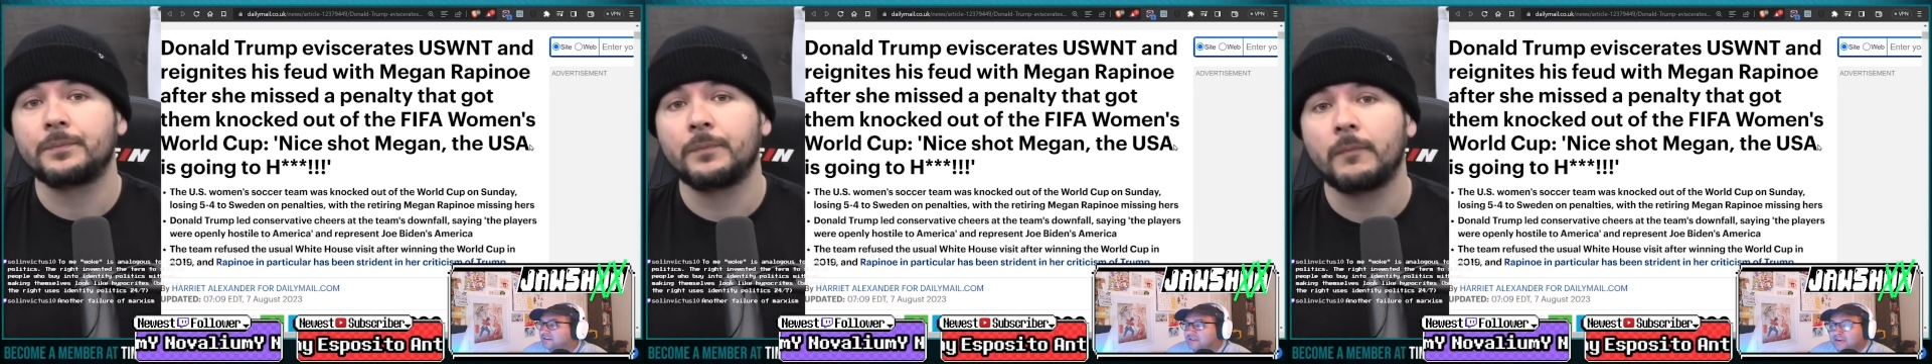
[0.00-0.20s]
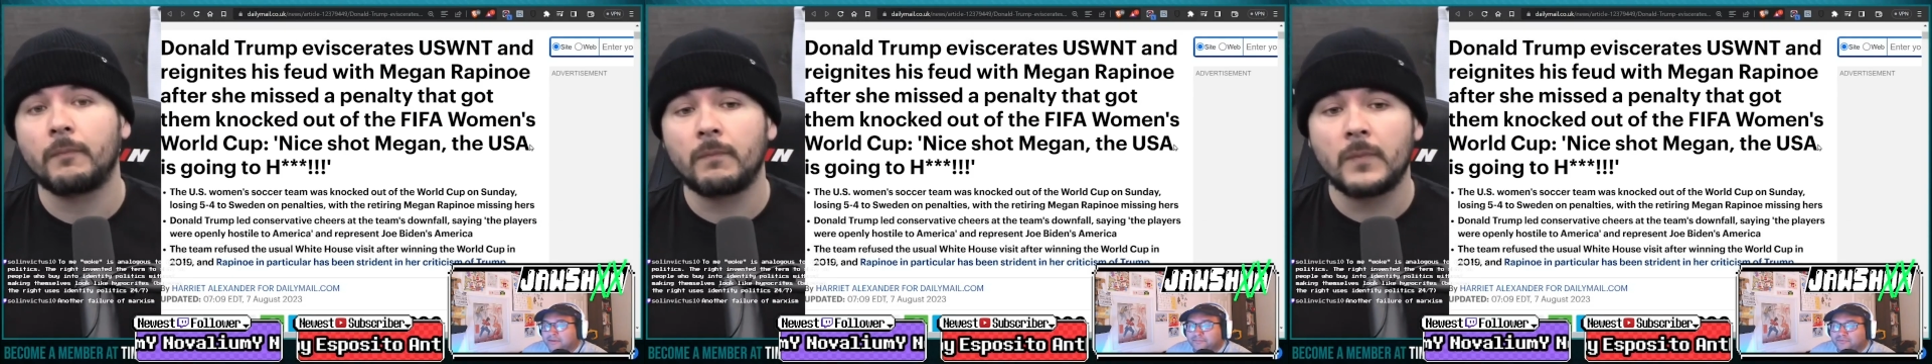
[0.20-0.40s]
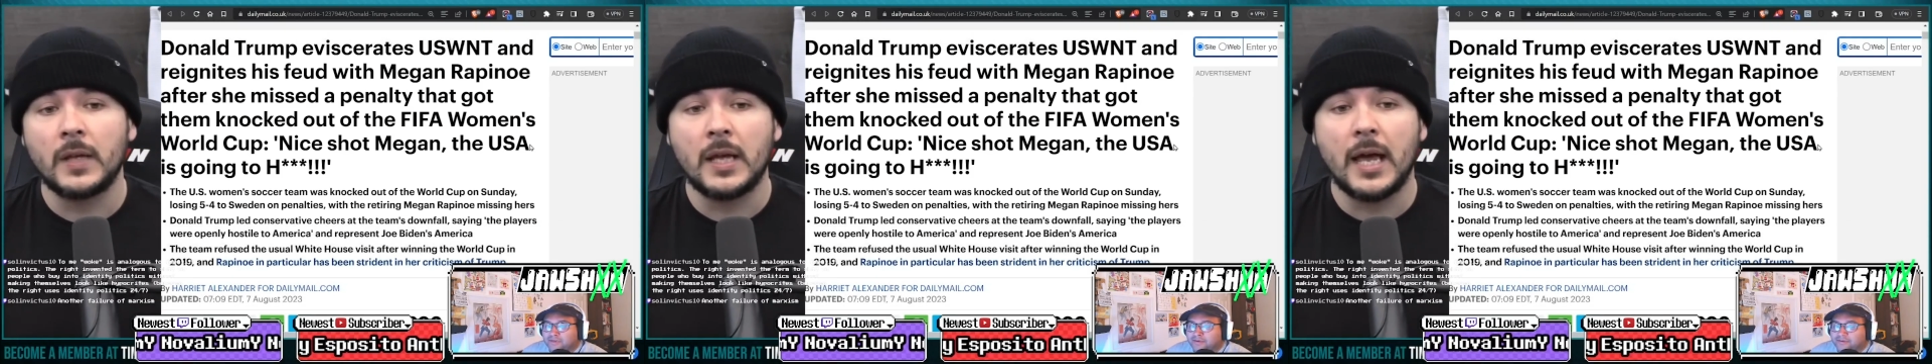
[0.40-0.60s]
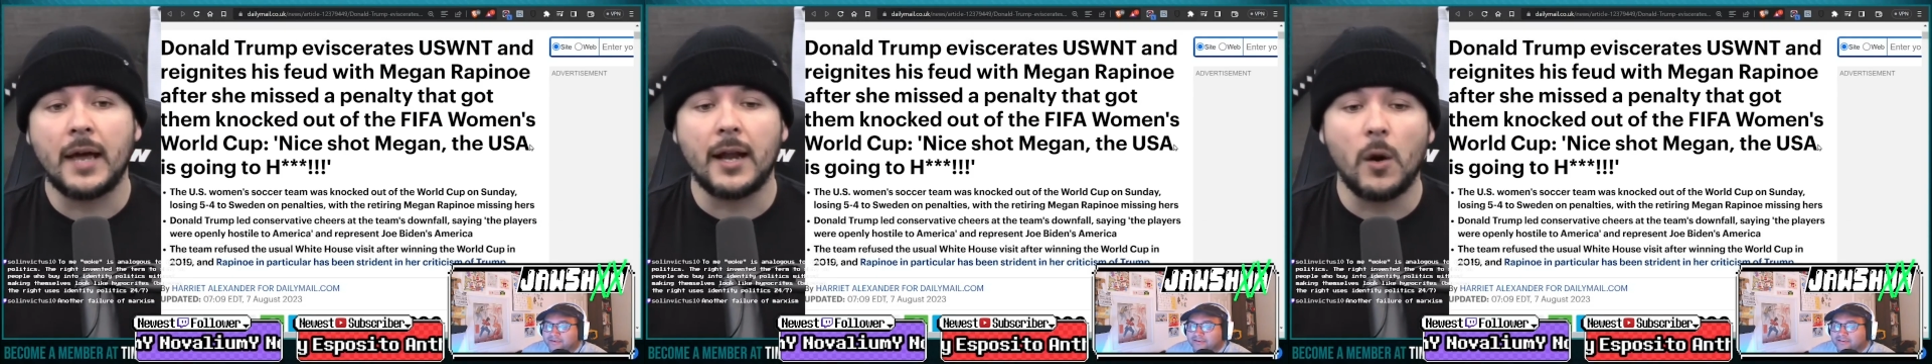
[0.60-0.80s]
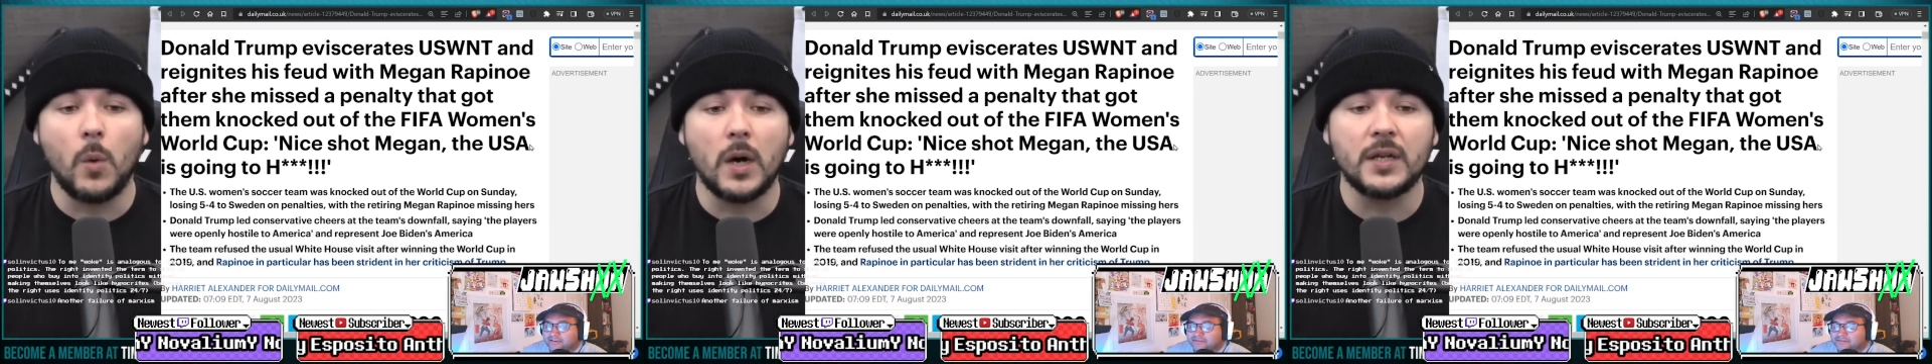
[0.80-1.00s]

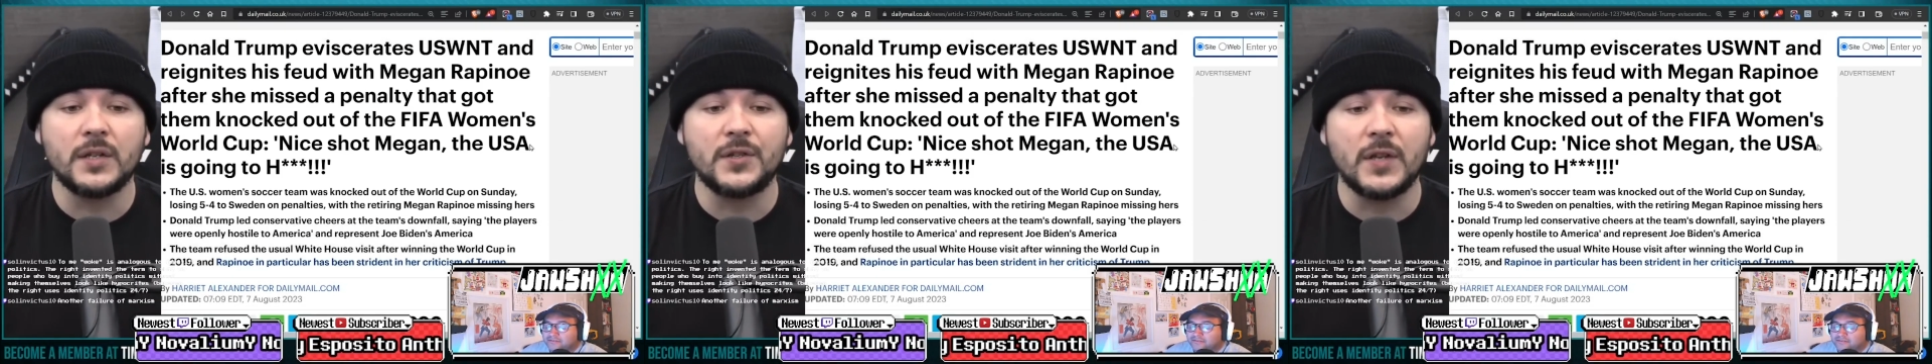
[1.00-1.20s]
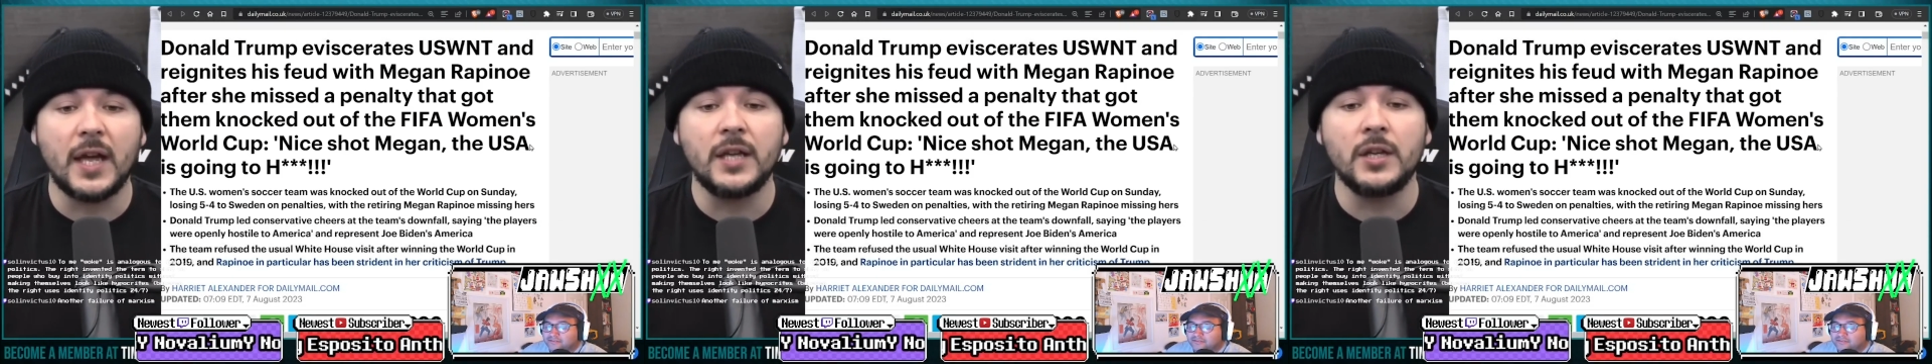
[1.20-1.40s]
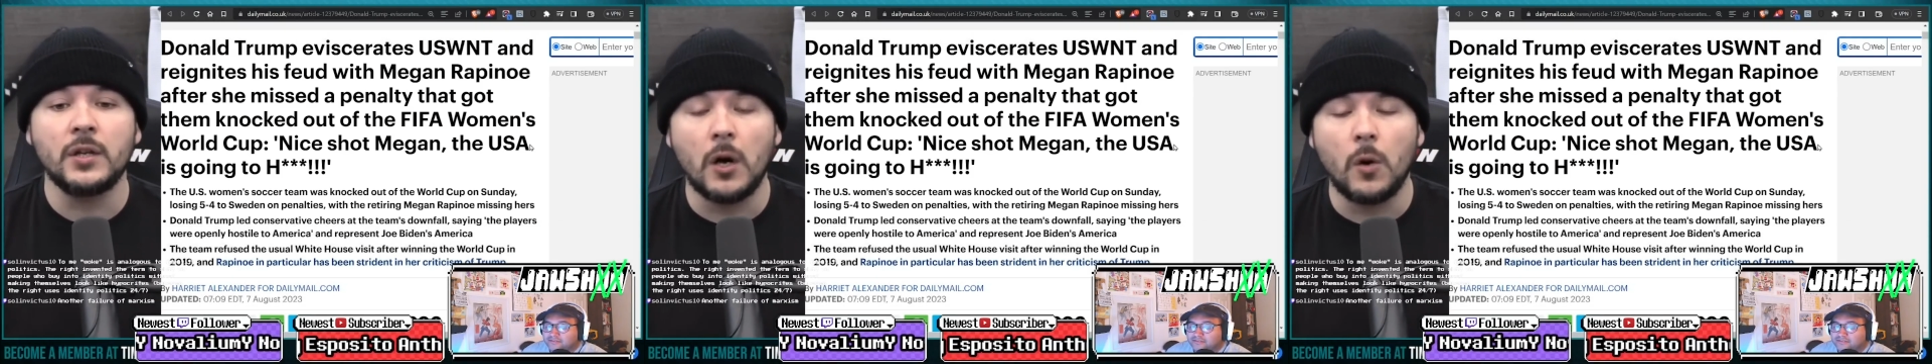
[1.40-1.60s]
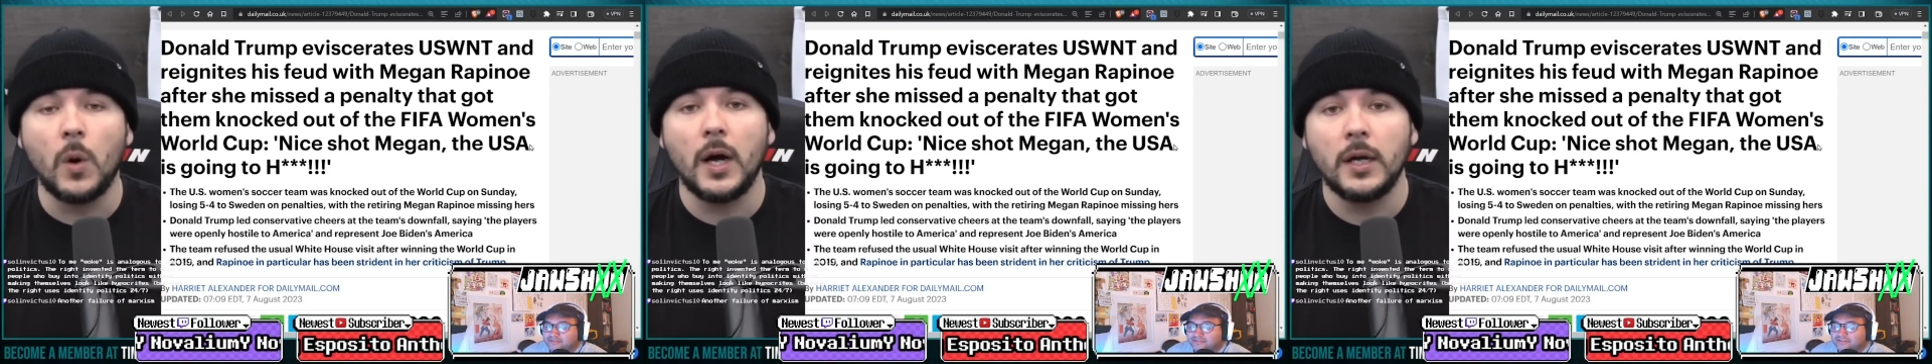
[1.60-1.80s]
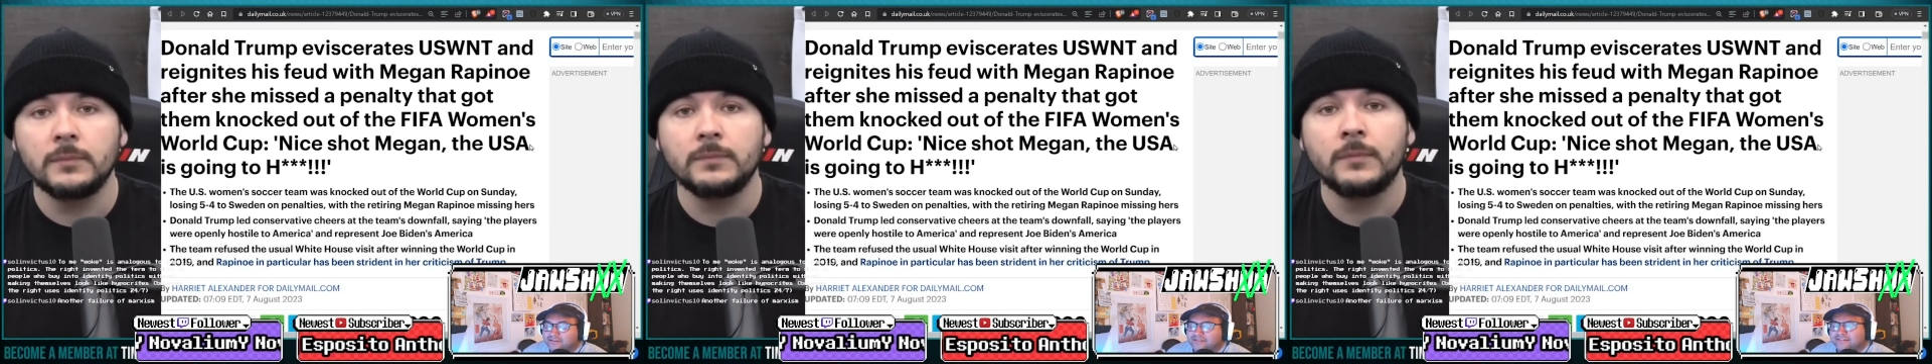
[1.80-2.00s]
I want to say, you know
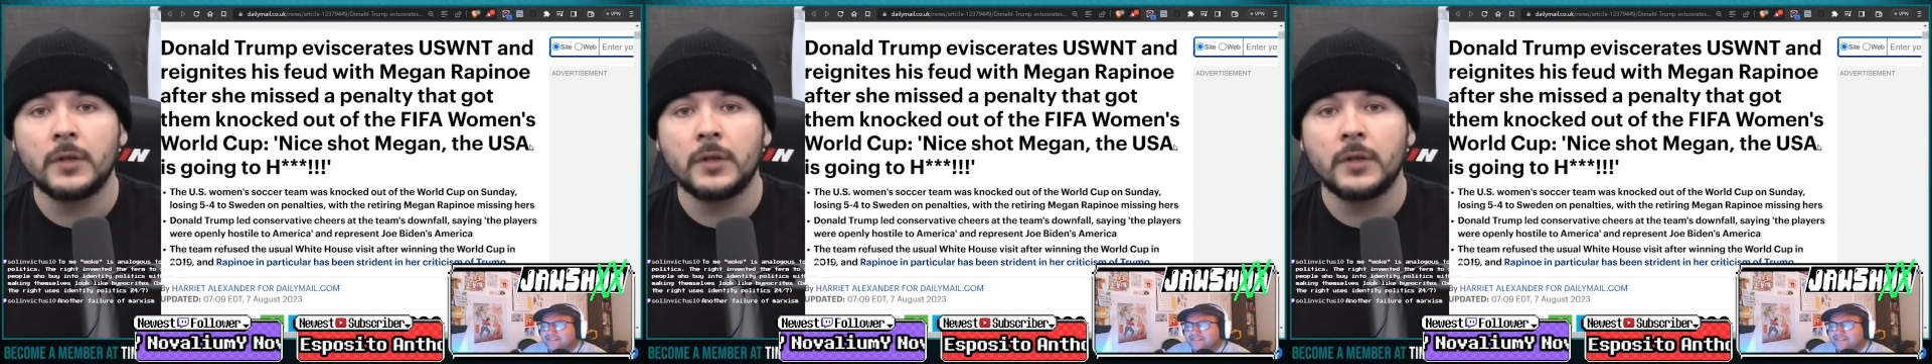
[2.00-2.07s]
what?